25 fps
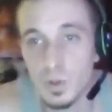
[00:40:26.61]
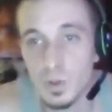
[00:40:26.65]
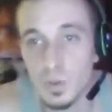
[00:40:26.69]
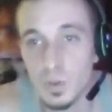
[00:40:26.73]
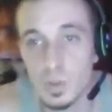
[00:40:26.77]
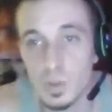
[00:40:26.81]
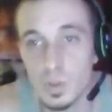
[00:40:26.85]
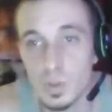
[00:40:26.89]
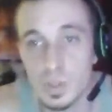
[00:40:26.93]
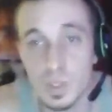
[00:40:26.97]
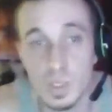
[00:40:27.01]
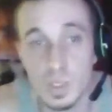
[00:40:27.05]

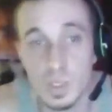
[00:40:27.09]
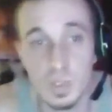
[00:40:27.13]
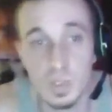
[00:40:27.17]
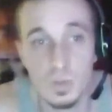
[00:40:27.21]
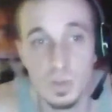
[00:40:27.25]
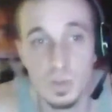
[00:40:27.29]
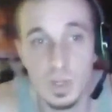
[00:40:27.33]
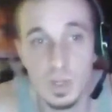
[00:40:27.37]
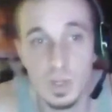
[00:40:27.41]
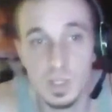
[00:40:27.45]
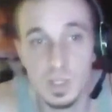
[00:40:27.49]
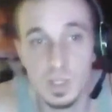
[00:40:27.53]
was
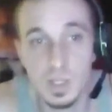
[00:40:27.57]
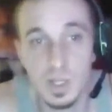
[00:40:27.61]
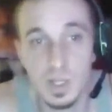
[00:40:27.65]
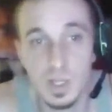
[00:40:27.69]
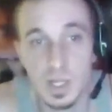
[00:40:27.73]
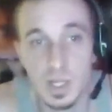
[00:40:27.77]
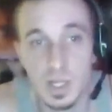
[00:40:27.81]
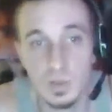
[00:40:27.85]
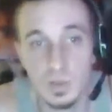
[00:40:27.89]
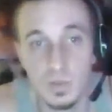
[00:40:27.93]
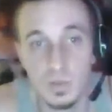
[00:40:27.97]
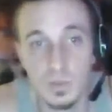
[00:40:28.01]
ignored as a
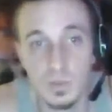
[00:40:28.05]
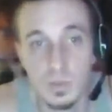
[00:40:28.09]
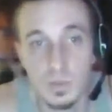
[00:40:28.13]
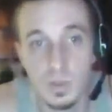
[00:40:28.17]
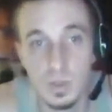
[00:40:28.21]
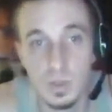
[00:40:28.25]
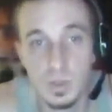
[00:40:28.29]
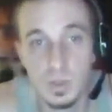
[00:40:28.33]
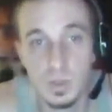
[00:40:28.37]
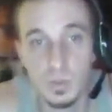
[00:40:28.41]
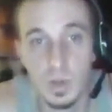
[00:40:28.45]
natural force,